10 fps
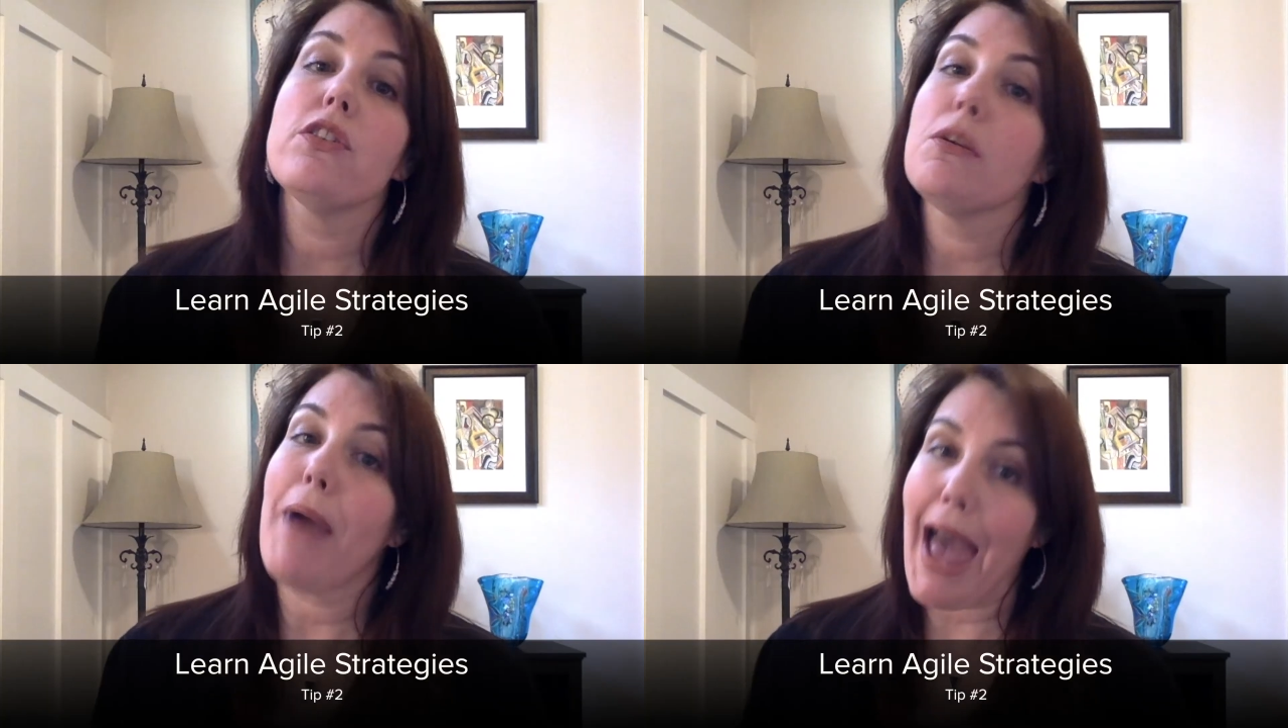
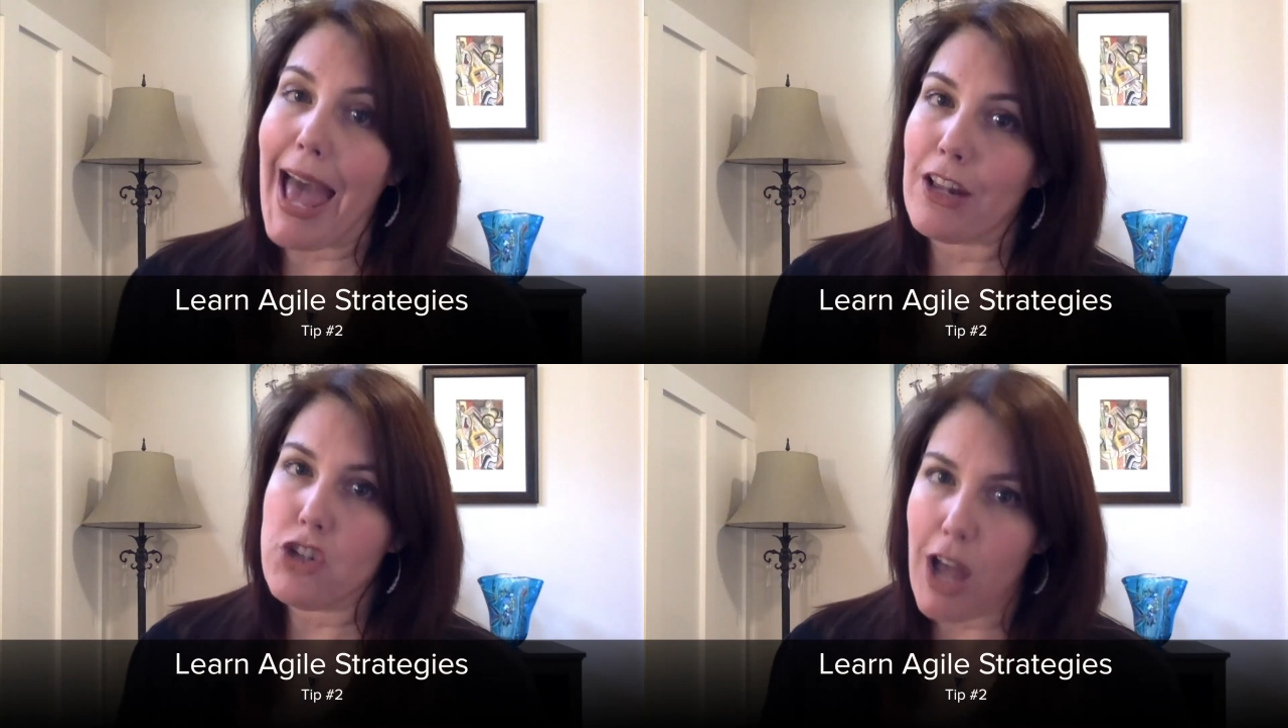some
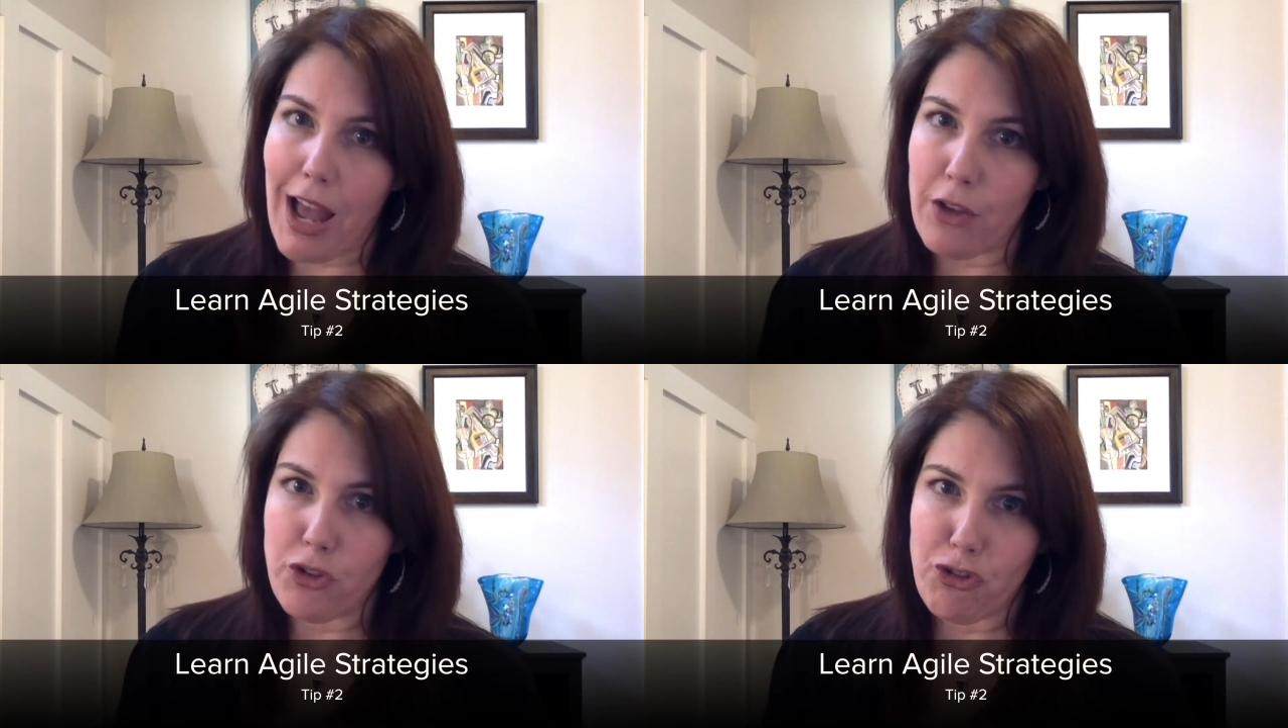
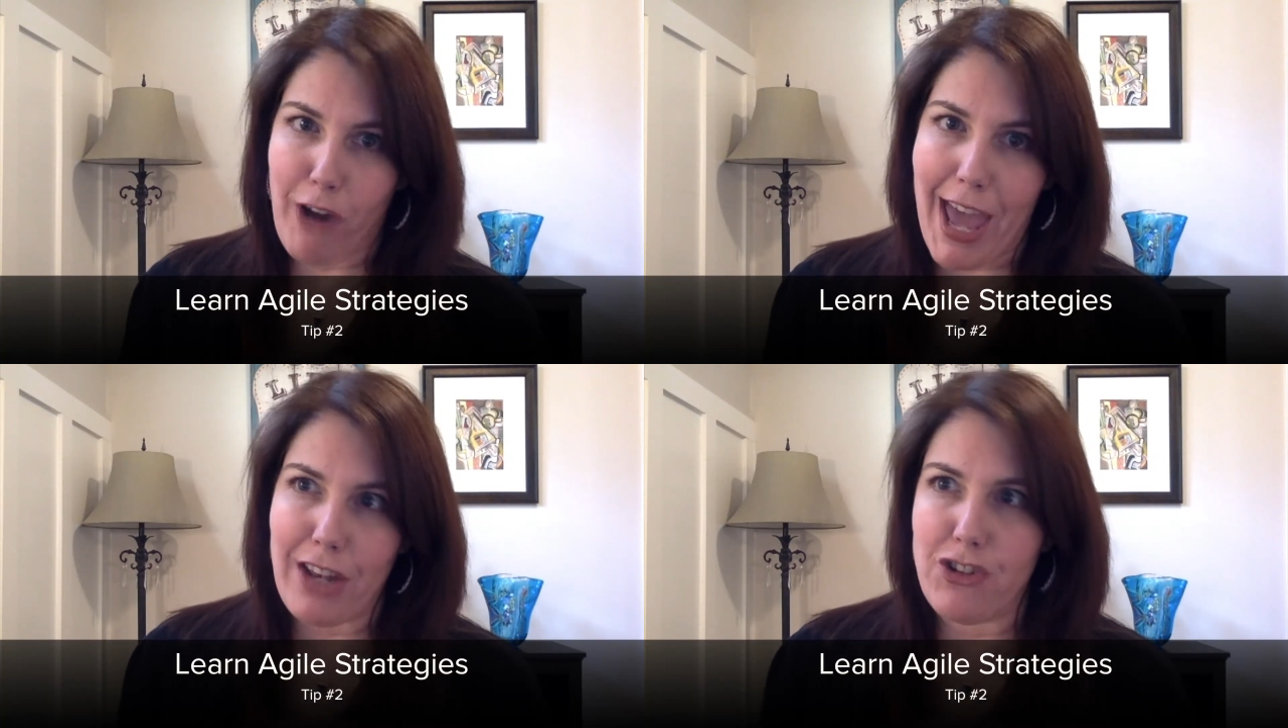agile
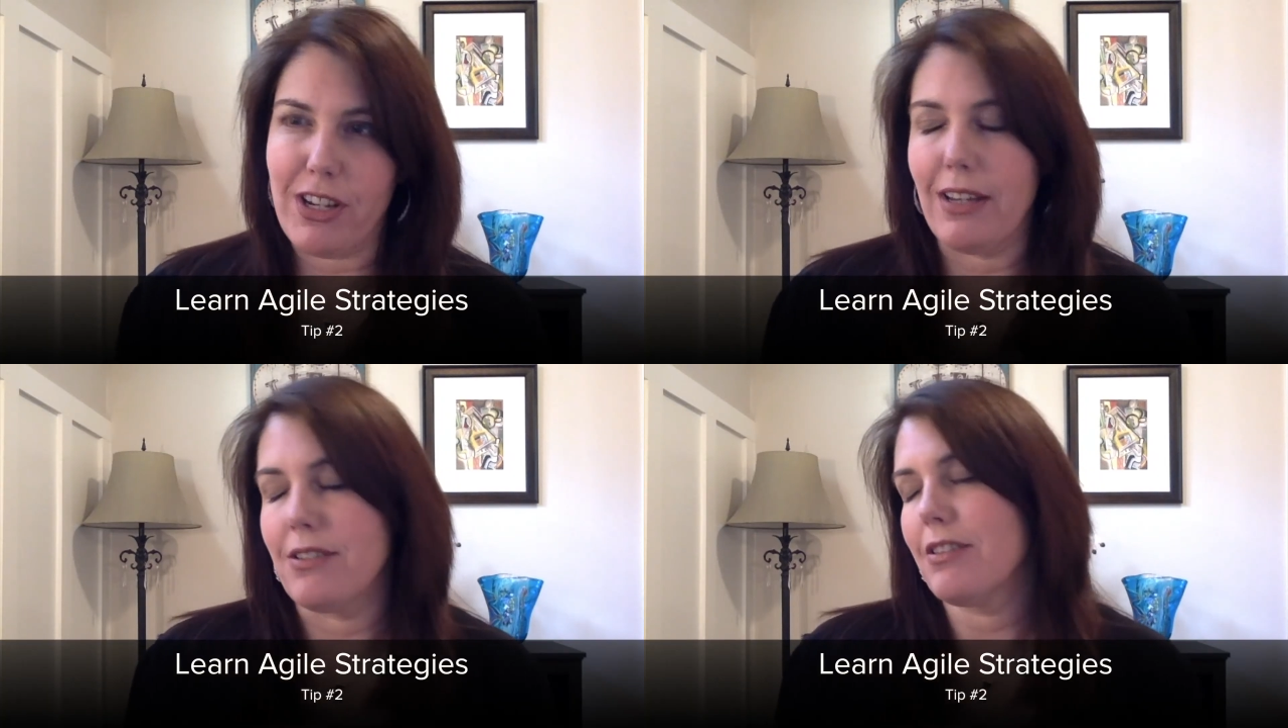
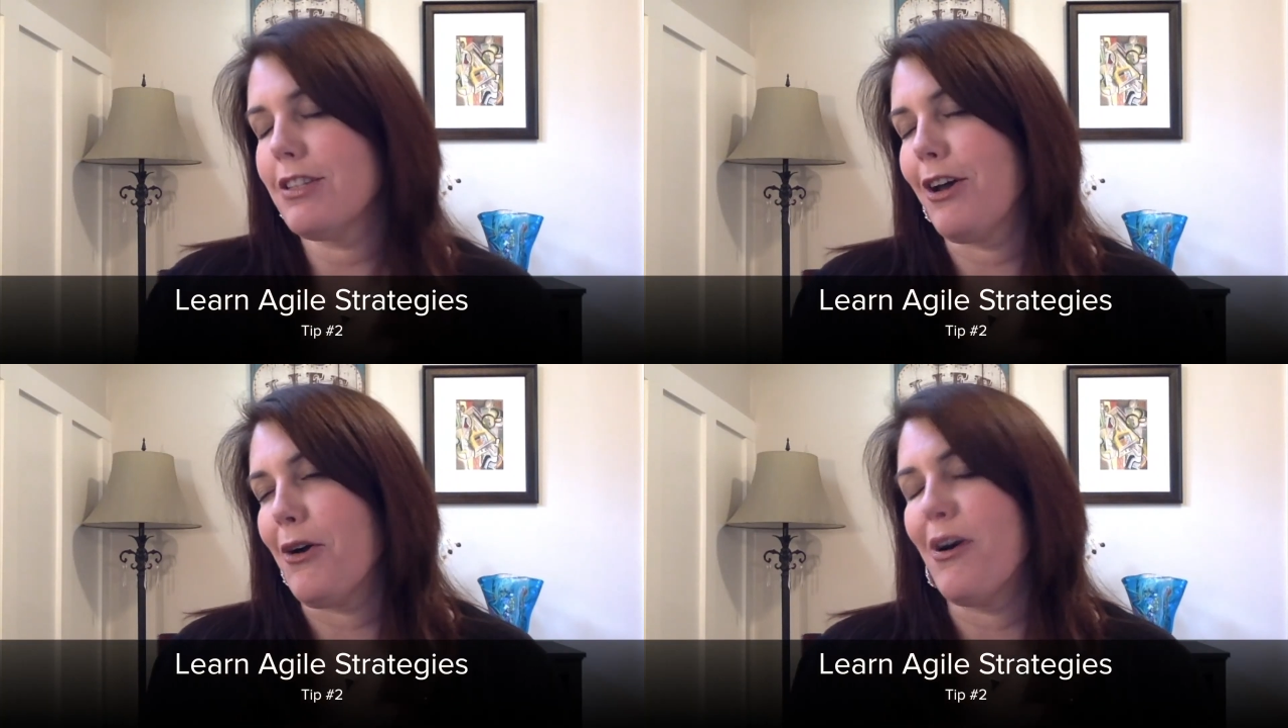strategies.
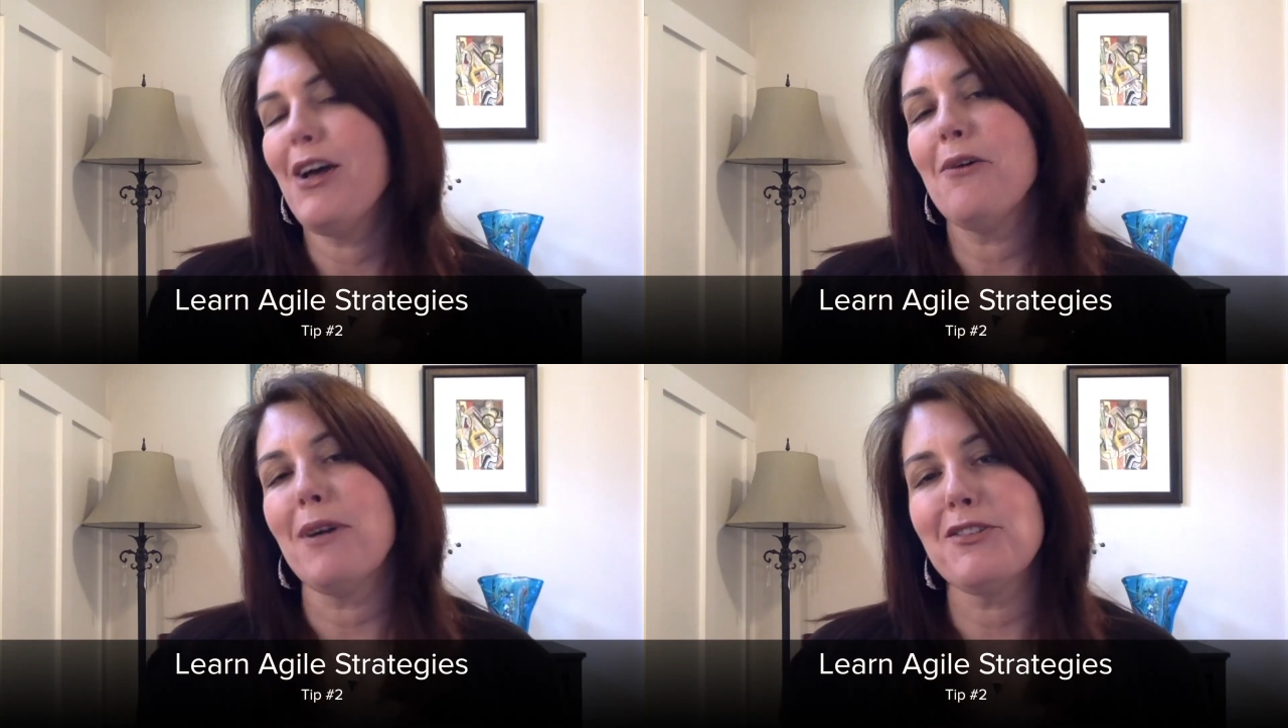So
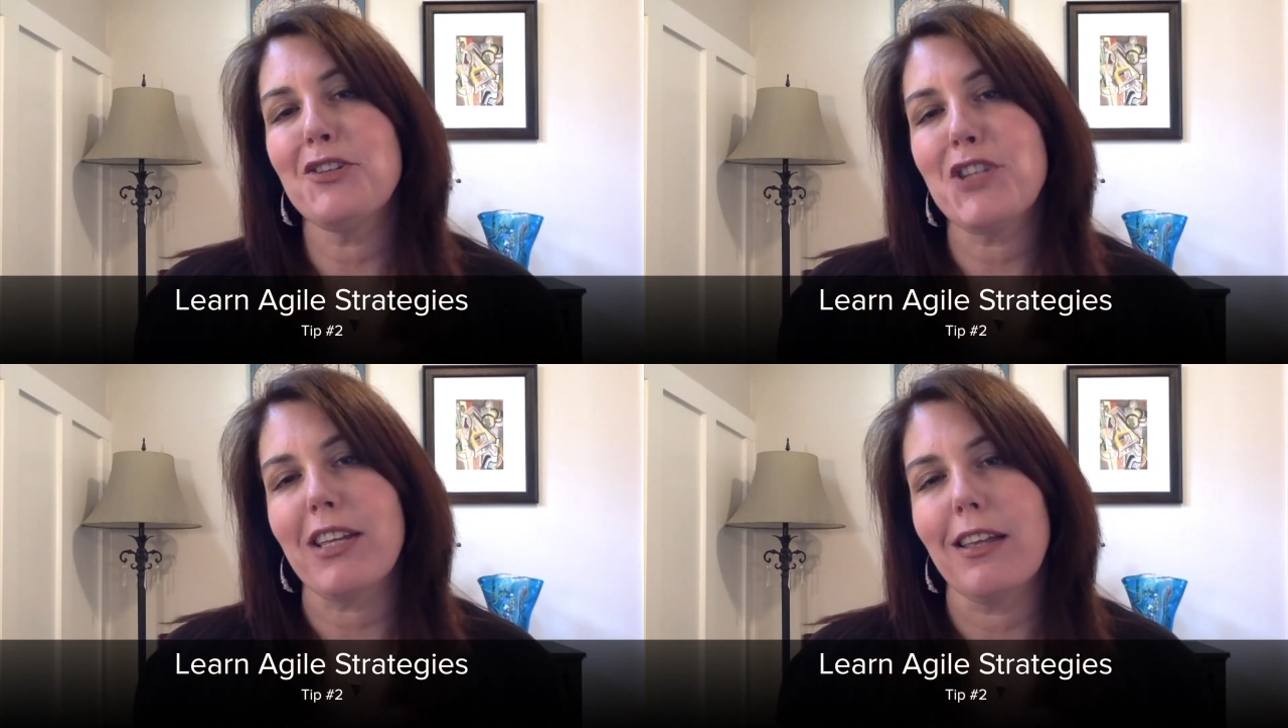what's
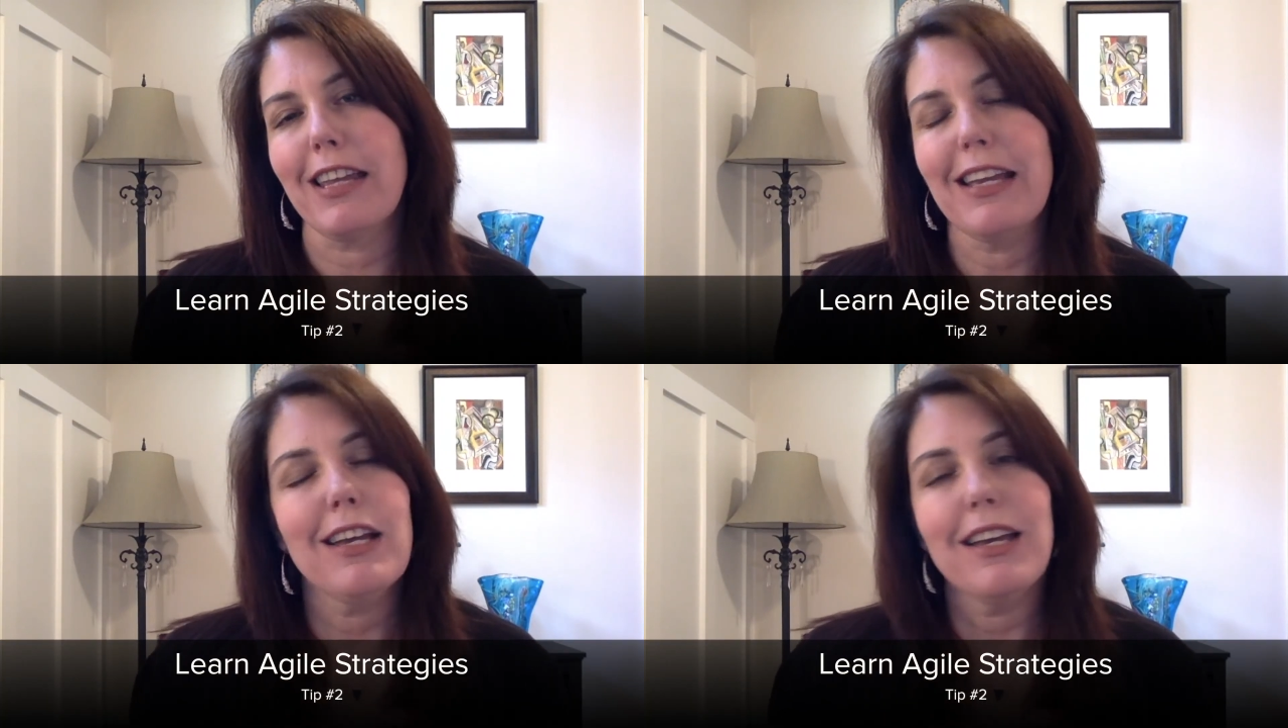agility?